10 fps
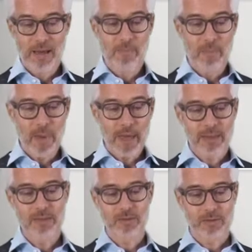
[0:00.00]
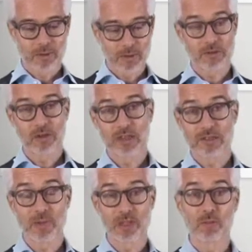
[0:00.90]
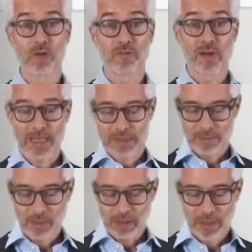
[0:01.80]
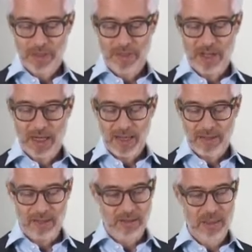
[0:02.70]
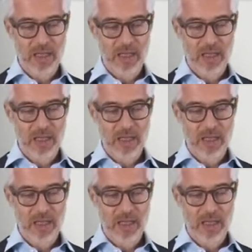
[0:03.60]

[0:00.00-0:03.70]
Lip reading: makes ontologies much more flexible than other